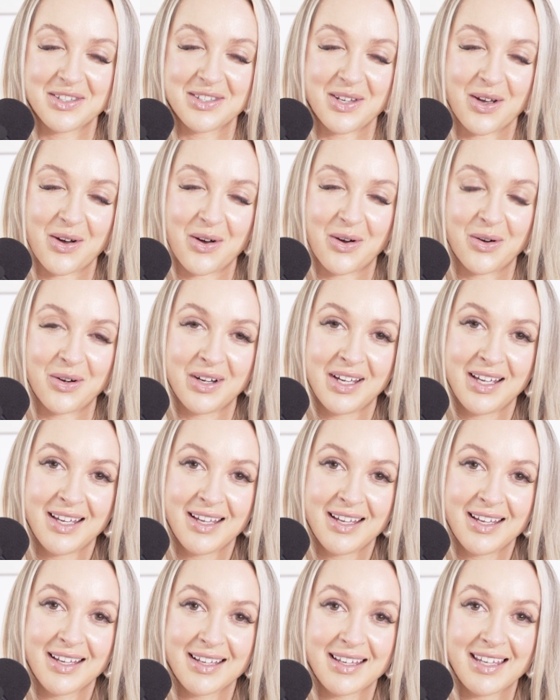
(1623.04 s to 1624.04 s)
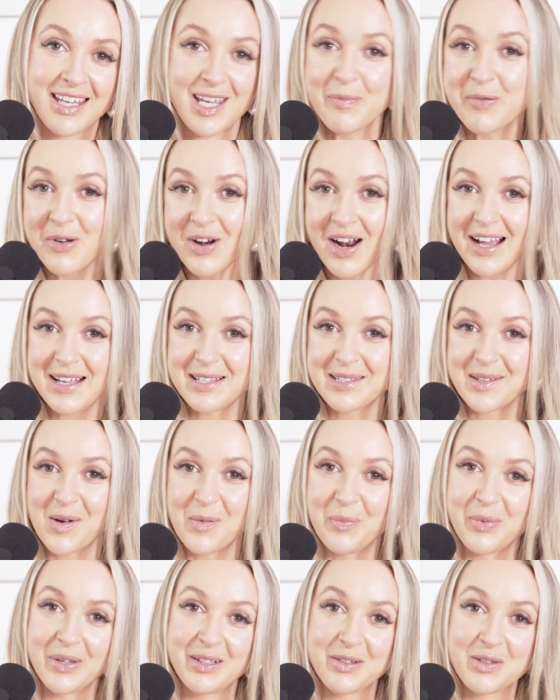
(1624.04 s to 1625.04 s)
So keep your eyes
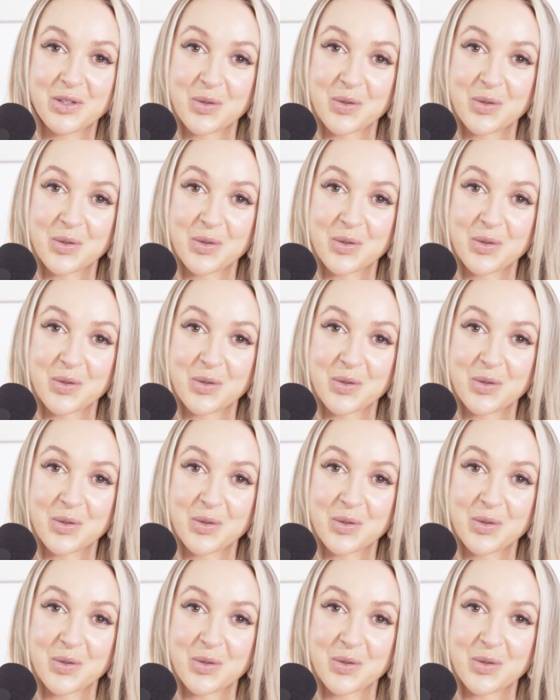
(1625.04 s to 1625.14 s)
open.